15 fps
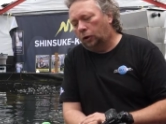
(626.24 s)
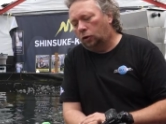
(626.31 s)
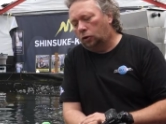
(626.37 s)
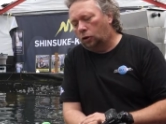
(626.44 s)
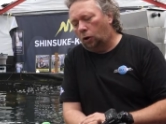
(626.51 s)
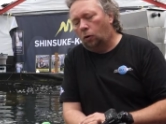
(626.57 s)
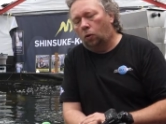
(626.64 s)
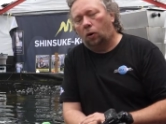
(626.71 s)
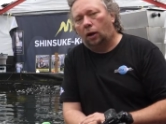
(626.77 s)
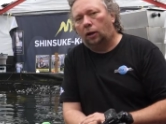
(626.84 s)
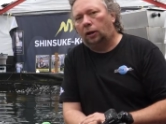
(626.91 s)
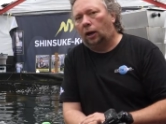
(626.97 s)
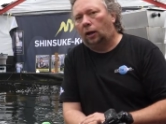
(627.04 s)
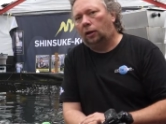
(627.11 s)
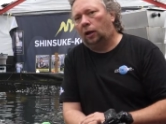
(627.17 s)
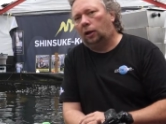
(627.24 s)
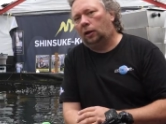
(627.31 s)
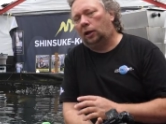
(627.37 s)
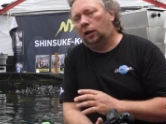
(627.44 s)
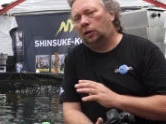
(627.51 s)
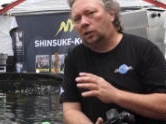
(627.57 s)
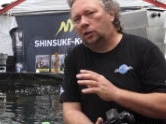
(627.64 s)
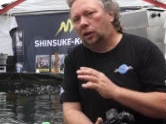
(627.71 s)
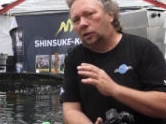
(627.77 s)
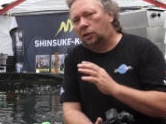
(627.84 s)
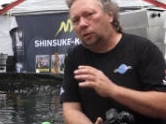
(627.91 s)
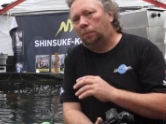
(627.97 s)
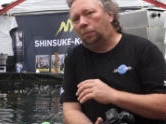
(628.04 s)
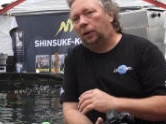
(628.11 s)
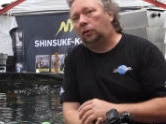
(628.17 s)
so yeah, it's,
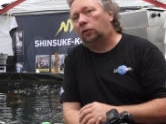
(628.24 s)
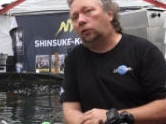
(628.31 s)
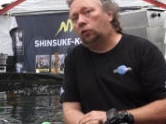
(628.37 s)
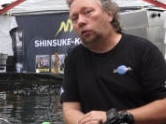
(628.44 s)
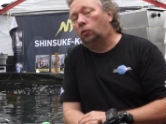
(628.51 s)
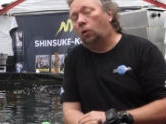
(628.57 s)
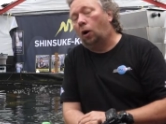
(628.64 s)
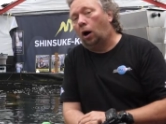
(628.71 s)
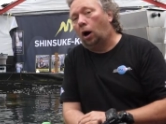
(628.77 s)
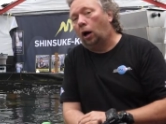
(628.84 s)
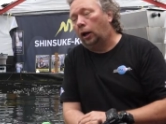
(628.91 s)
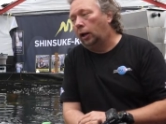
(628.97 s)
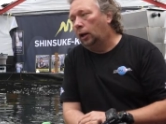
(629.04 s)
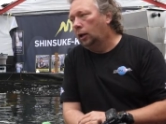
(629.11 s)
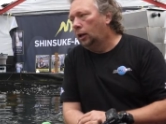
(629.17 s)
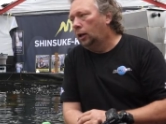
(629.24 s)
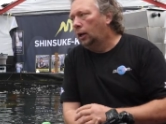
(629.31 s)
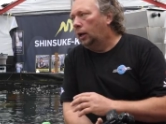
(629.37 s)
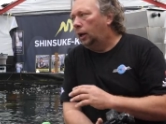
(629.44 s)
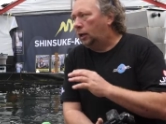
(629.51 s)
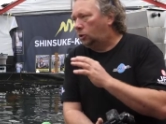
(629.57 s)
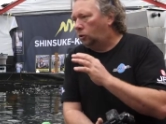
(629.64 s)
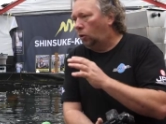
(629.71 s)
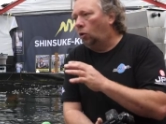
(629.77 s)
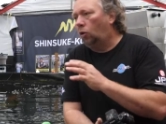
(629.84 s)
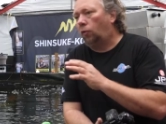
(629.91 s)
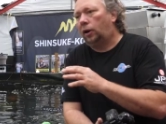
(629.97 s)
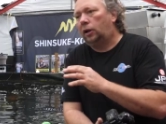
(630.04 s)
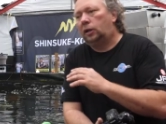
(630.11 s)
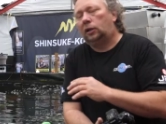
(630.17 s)
it's a bit too high. It's
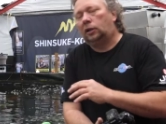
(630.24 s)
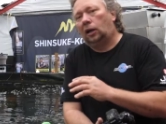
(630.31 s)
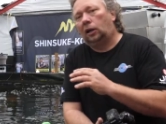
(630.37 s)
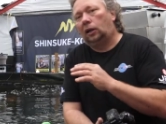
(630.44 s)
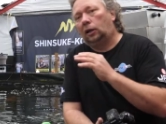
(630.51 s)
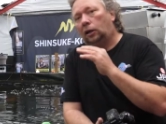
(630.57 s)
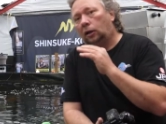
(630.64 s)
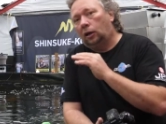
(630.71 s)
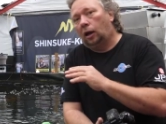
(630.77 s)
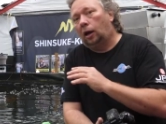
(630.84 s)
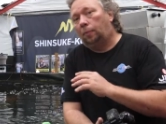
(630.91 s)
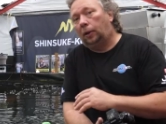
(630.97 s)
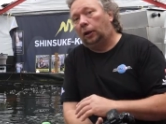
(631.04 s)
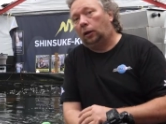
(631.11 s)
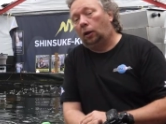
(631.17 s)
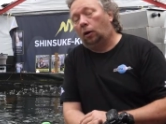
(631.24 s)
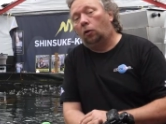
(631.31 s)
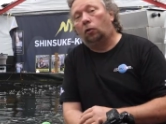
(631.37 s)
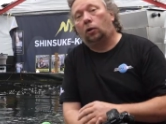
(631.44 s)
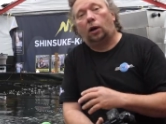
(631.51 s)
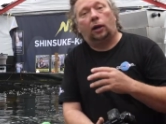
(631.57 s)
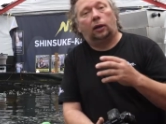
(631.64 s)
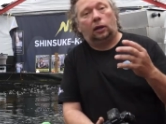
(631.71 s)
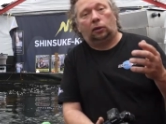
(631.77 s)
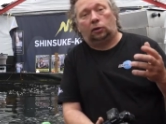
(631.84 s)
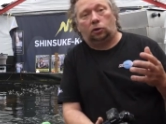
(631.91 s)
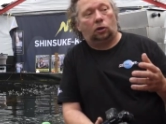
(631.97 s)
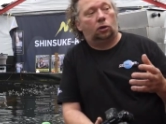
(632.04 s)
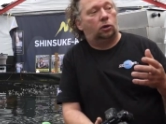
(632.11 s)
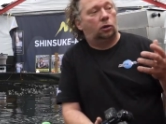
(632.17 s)
already getting a bit lower. I
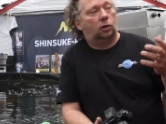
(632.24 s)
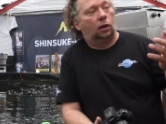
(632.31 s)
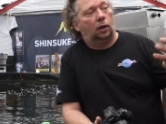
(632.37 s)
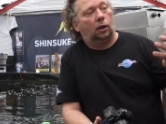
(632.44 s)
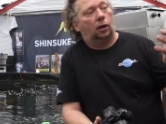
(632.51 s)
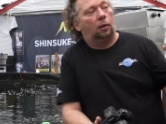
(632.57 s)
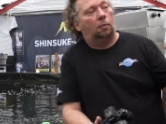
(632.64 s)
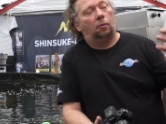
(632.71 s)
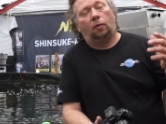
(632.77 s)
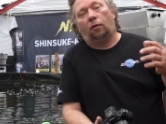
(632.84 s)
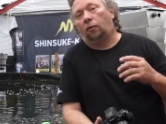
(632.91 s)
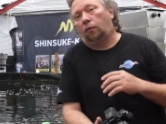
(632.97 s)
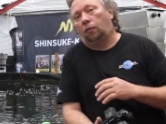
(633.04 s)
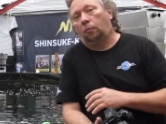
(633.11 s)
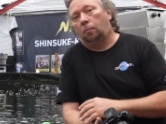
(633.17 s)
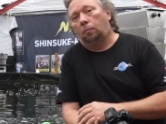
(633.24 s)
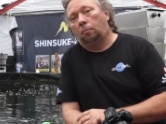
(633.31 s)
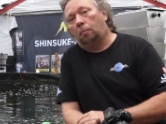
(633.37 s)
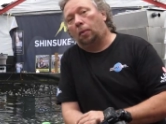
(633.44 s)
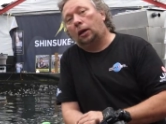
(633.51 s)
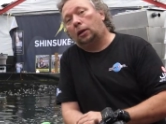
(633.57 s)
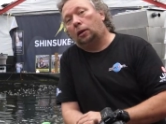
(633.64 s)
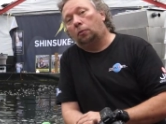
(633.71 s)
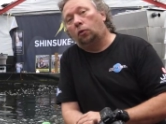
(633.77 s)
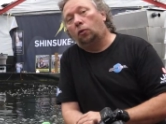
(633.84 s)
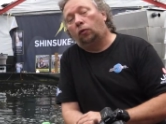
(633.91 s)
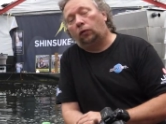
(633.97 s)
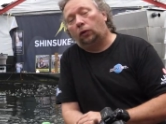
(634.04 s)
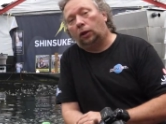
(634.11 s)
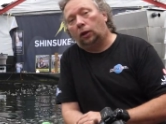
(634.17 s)
did just um, um, made the
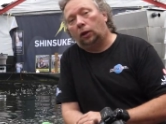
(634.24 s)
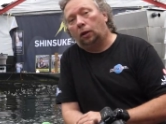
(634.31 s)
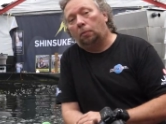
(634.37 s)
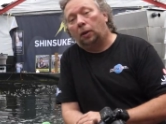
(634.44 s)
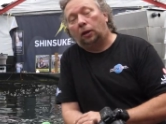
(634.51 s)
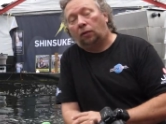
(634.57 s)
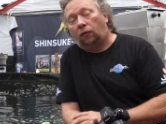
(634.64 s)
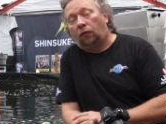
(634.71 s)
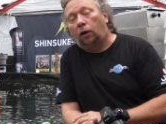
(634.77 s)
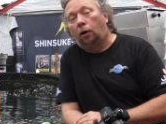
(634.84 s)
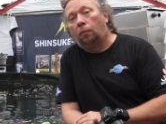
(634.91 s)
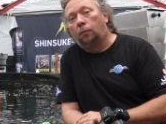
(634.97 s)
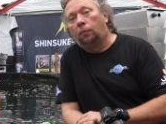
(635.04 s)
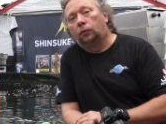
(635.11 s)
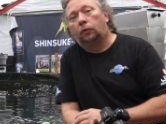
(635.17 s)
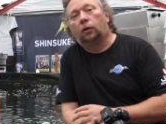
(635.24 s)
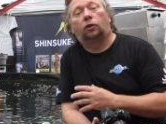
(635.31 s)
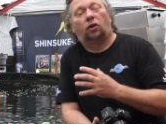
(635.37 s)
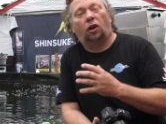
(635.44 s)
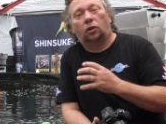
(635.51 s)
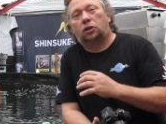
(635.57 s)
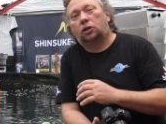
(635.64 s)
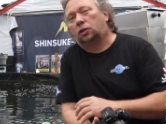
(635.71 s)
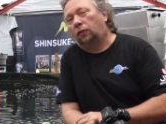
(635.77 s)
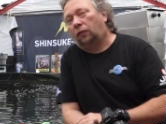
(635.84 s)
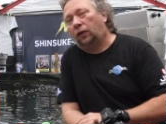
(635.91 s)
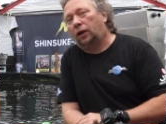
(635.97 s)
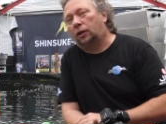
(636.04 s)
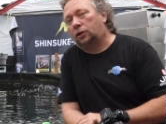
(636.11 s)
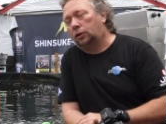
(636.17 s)
movie, uh, made the film, the Dutch
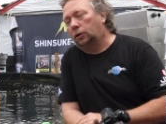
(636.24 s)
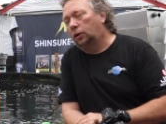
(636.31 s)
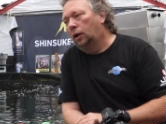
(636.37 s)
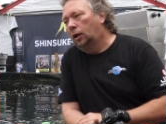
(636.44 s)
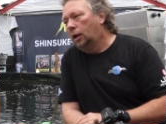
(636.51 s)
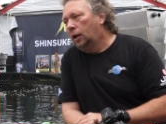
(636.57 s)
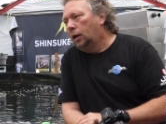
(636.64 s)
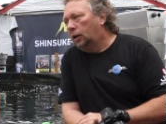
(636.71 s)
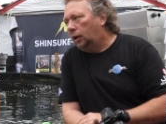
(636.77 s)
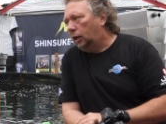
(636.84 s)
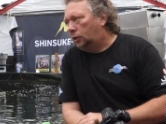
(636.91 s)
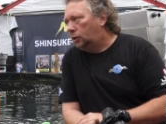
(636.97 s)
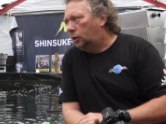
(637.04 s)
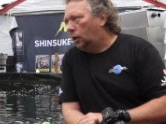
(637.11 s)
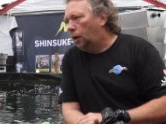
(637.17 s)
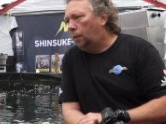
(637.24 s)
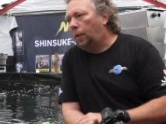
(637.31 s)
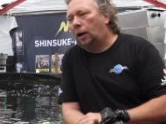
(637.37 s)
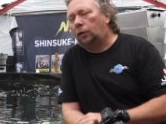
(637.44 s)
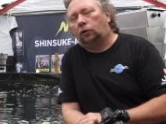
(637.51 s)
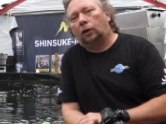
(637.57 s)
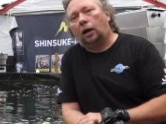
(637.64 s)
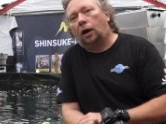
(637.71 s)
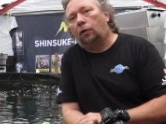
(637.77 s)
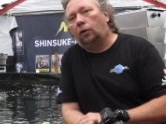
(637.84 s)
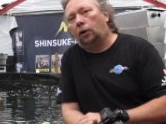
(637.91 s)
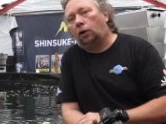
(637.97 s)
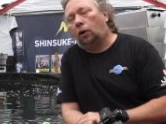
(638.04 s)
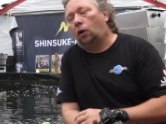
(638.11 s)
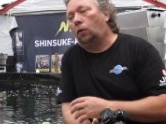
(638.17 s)
version. That's uh, about an
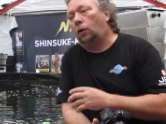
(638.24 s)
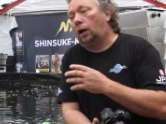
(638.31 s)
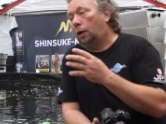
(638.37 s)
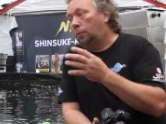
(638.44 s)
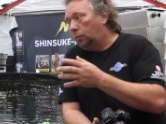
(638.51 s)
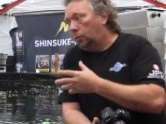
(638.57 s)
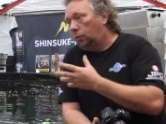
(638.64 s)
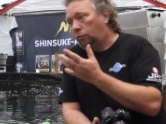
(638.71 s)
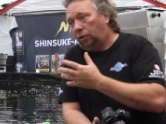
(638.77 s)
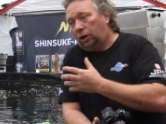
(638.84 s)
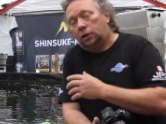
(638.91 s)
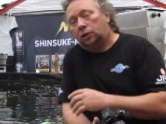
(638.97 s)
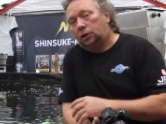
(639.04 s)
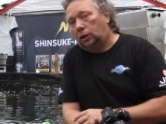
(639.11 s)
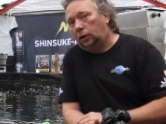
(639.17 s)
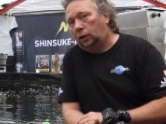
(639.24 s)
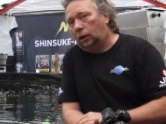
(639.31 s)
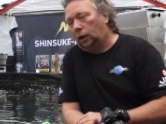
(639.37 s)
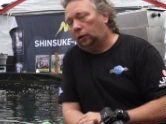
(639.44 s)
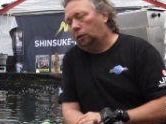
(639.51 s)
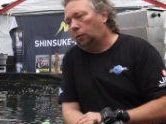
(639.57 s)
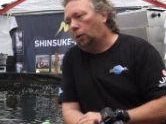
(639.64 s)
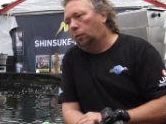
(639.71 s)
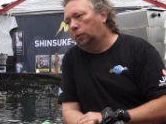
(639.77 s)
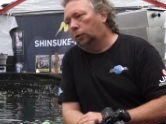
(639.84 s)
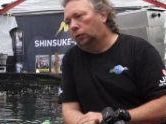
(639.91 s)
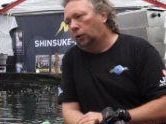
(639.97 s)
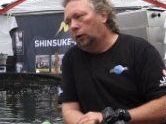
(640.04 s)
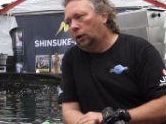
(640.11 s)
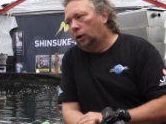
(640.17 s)
hour ago and I'm rinsing at the moment.